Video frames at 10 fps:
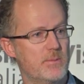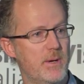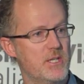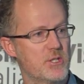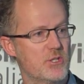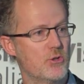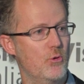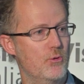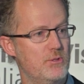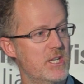patients
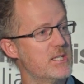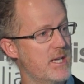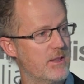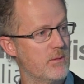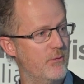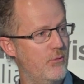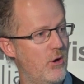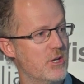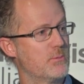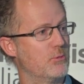who didn't take them before
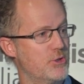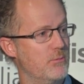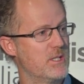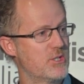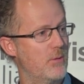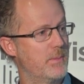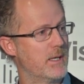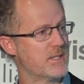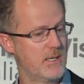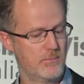hospital should be stopping
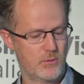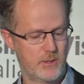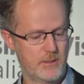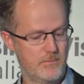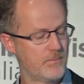at some point.